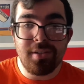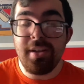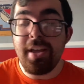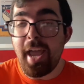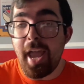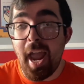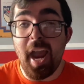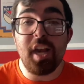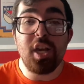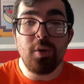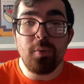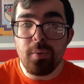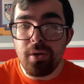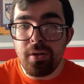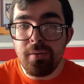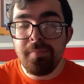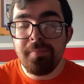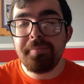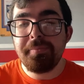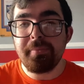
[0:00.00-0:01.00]

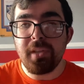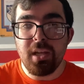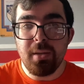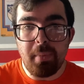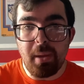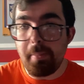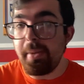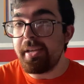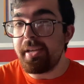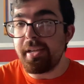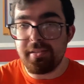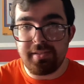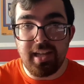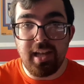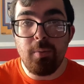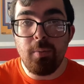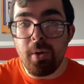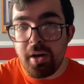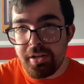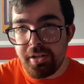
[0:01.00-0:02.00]
annual. Maybe he gets that
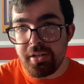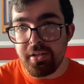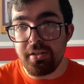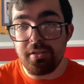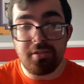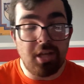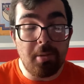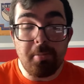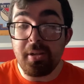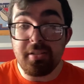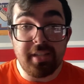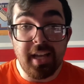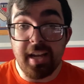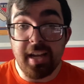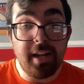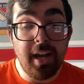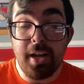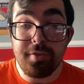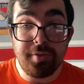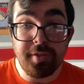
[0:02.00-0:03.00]
1 year, same exact
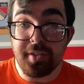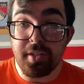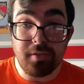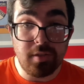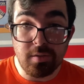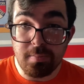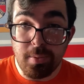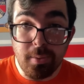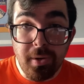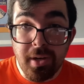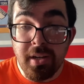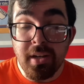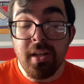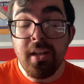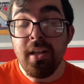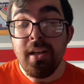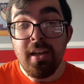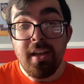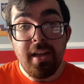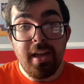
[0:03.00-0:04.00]
contract at this point.
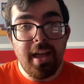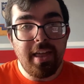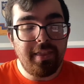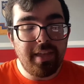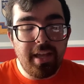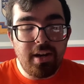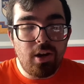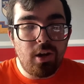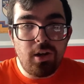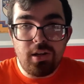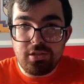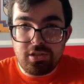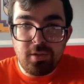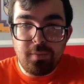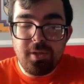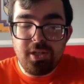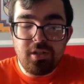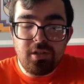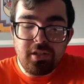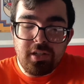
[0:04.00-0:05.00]
And then also when
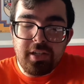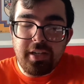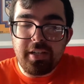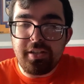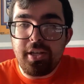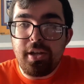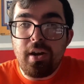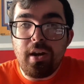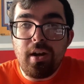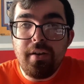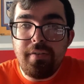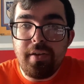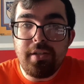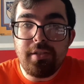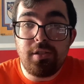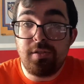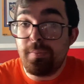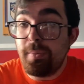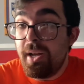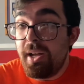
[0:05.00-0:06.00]
you're looking at the RFAs
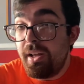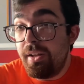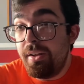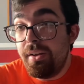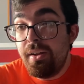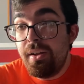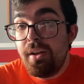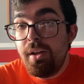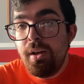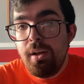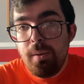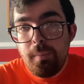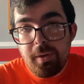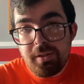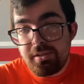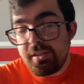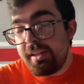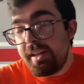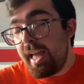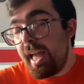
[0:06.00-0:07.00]
as well, what's
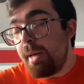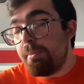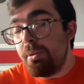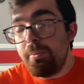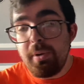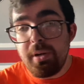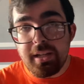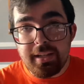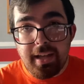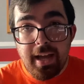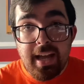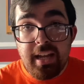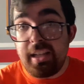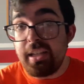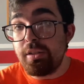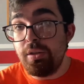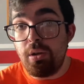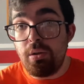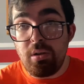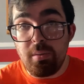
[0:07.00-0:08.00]
going to happen with a guy like
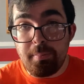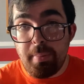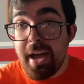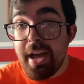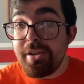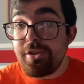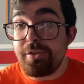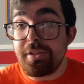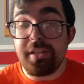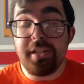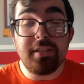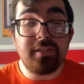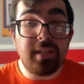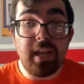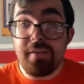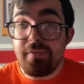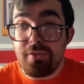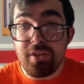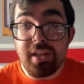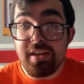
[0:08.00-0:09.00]
Nolan Patrick? He's
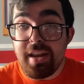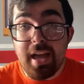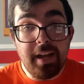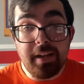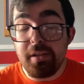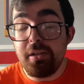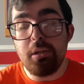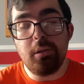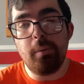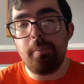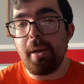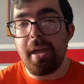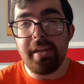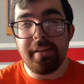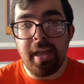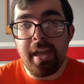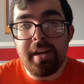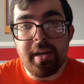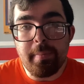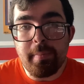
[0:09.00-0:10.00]
definitely not going to demand
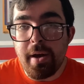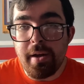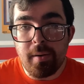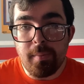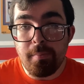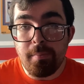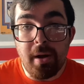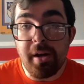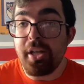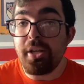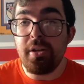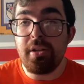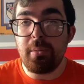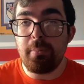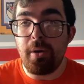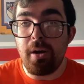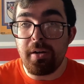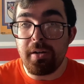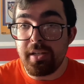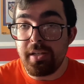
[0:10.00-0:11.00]
any money on the
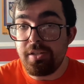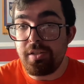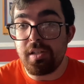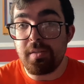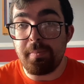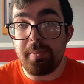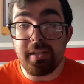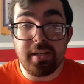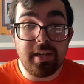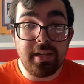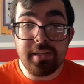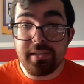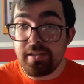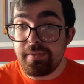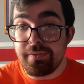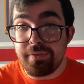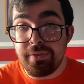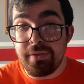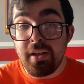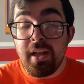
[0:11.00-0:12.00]
market just because
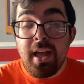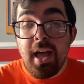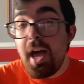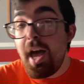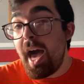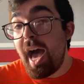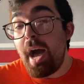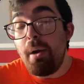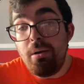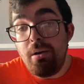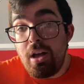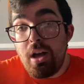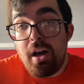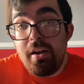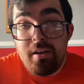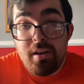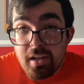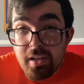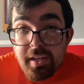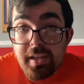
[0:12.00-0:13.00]
of how
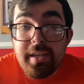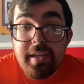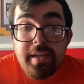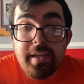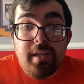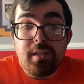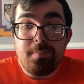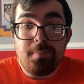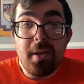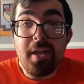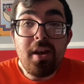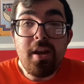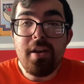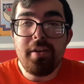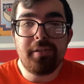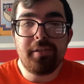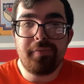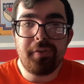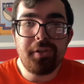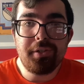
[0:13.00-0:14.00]
unlucky he has been in
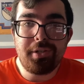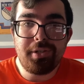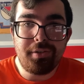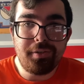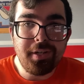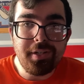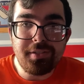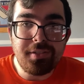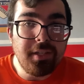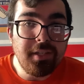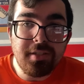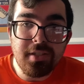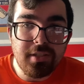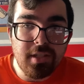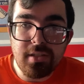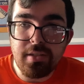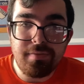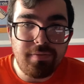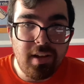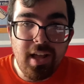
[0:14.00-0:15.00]
his first three seasons as
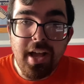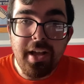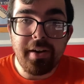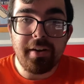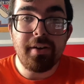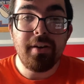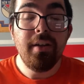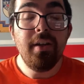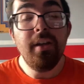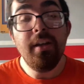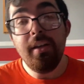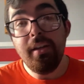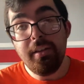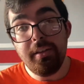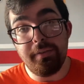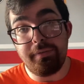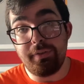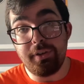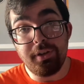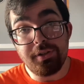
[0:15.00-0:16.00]
a Flyer. The
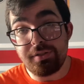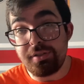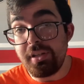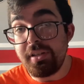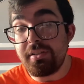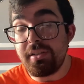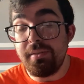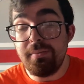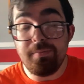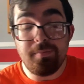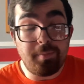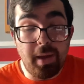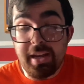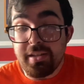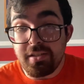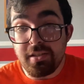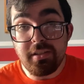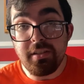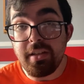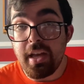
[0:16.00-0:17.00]
first season,
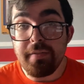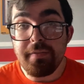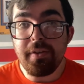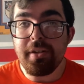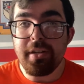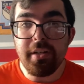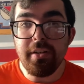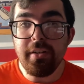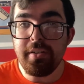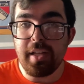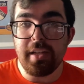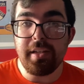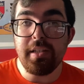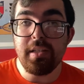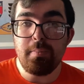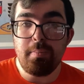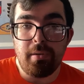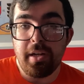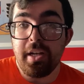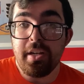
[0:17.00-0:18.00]
basically every year that he's
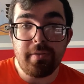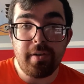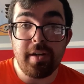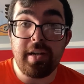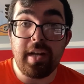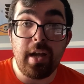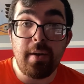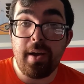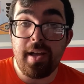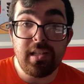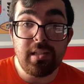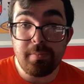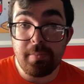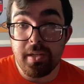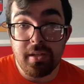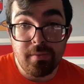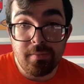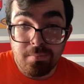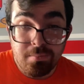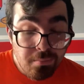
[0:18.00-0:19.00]
played right now has
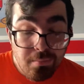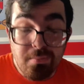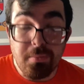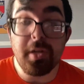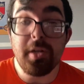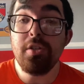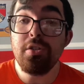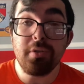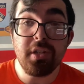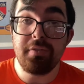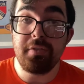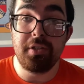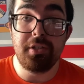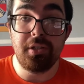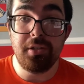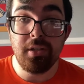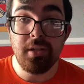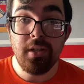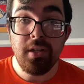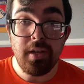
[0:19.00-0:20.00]
been injury-riddled,
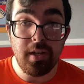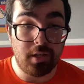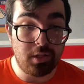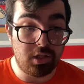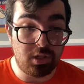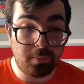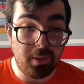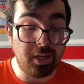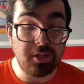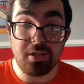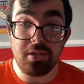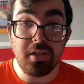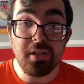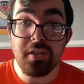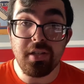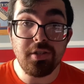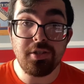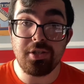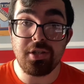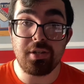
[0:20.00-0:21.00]
especially
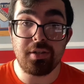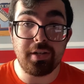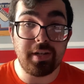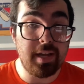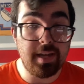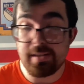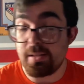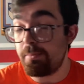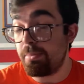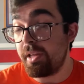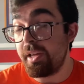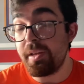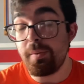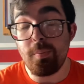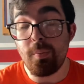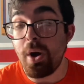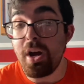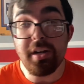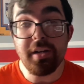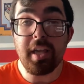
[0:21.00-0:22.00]
this year. He hasn't played
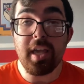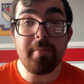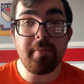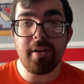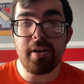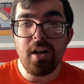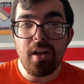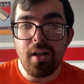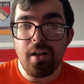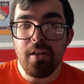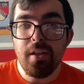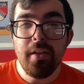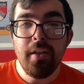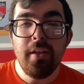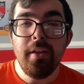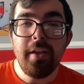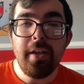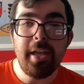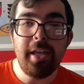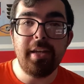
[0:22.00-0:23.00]
one game at all
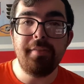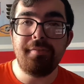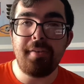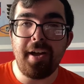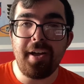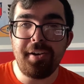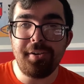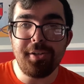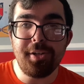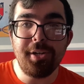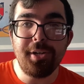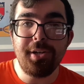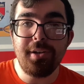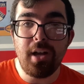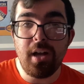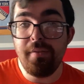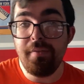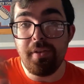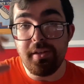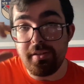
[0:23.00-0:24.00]
in the final year
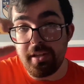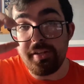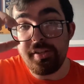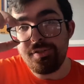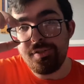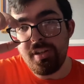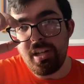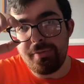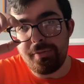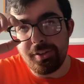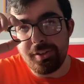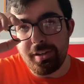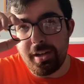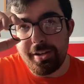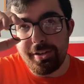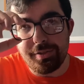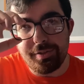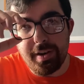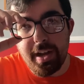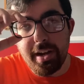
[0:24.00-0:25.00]
of his entry-level
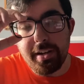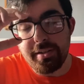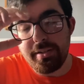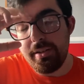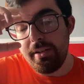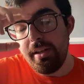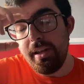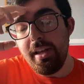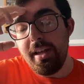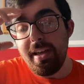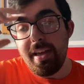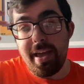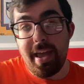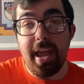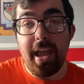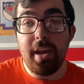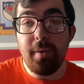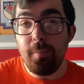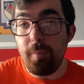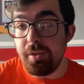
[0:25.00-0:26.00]
contract.
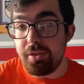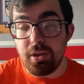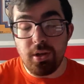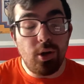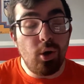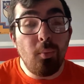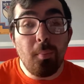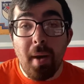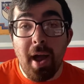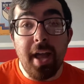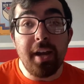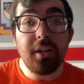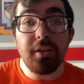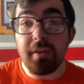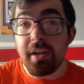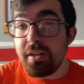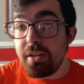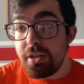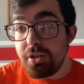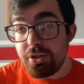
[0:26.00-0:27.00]
And with the whole
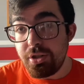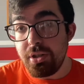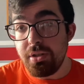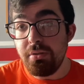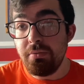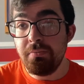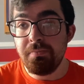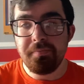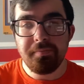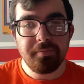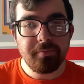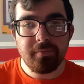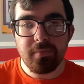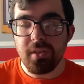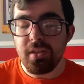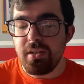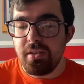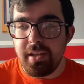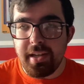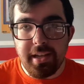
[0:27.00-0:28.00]
migraine issue,
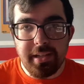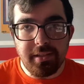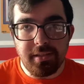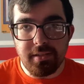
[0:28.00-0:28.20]
it's